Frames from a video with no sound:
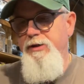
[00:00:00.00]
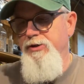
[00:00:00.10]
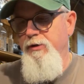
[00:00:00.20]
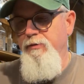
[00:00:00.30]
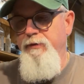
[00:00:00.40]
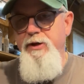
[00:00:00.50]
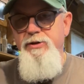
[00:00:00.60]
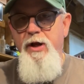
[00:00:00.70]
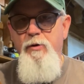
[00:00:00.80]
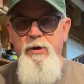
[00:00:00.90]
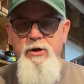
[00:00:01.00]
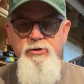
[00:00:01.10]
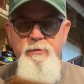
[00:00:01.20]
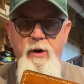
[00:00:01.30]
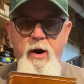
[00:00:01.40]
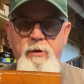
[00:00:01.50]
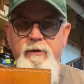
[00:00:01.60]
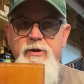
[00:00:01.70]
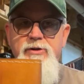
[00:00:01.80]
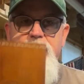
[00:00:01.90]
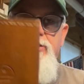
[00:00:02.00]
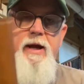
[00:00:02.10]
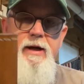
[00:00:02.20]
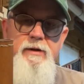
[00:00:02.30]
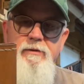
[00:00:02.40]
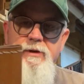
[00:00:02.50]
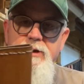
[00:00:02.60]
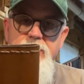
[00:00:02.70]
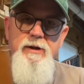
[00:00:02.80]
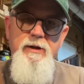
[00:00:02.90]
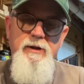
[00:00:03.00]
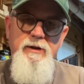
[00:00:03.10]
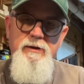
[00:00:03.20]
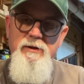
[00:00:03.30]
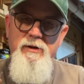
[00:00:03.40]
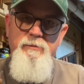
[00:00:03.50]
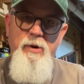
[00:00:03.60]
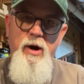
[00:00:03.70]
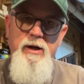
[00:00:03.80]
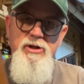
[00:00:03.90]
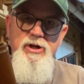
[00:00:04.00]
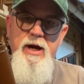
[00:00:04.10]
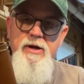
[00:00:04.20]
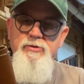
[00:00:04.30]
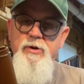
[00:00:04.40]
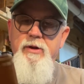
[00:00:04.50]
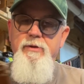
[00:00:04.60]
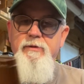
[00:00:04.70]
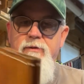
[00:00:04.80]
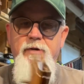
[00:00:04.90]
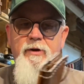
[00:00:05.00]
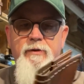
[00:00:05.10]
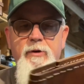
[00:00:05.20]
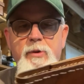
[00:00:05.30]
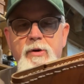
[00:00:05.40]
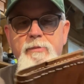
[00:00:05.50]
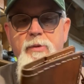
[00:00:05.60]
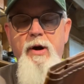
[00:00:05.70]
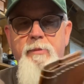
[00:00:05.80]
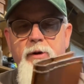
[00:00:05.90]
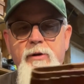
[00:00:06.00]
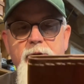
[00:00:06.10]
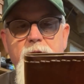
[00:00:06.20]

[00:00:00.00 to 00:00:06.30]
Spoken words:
So these notebooks are popular. These little hand, or pocket size rather, they're pretty popular.